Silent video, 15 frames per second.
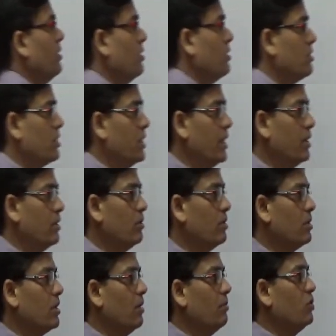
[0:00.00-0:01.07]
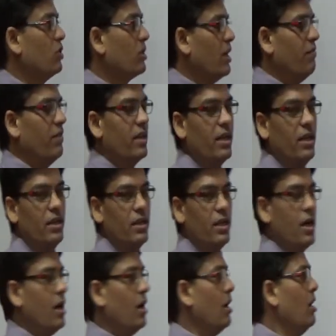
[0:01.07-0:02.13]
your state tourism, geographic
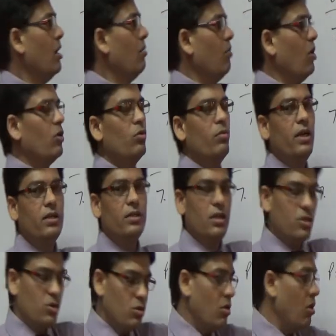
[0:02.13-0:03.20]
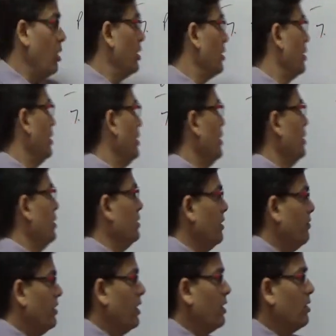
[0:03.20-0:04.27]
area, monuments and so on. Then
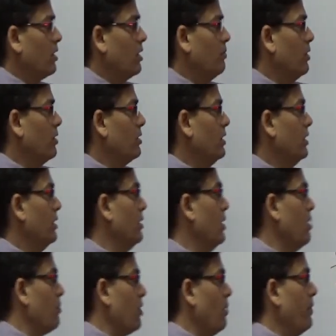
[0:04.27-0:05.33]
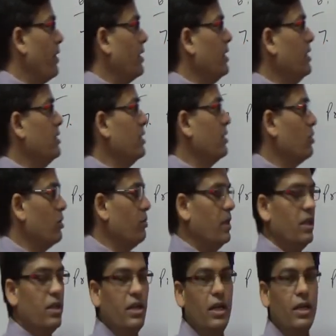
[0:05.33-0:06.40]
we are talking about the properties. It could
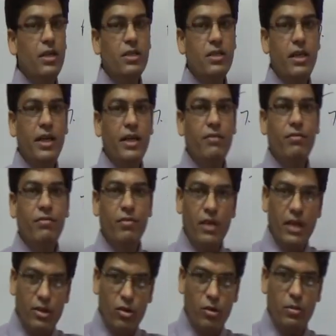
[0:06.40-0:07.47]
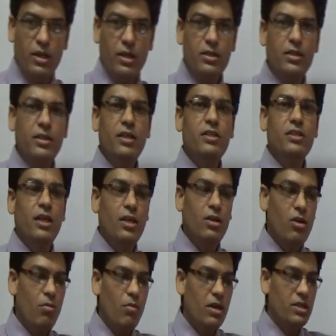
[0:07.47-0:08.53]
be real estate, it could be residential,
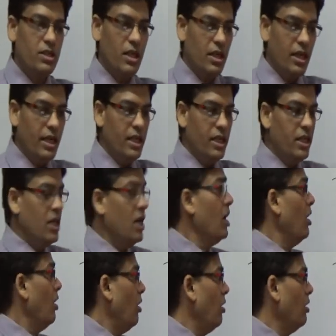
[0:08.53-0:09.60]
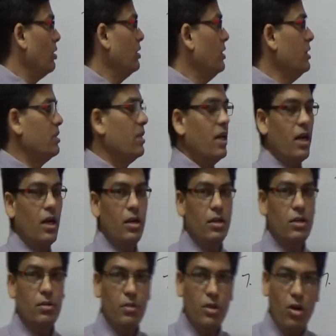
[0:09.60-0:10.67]
commercial, any. All these, there are
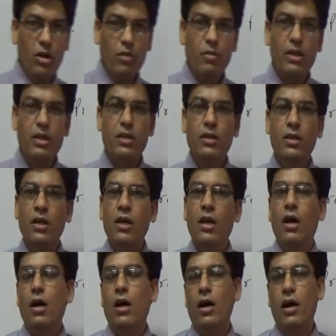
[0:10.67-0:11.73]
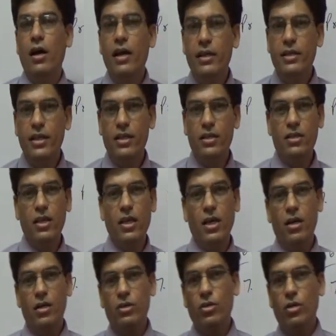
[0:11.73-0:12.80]
a lot many agents
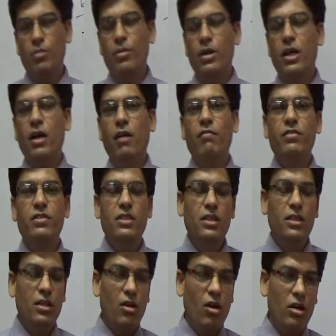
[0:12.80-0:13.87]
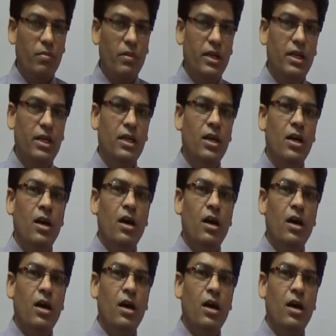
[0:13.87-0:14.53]
there. You may have seen lot many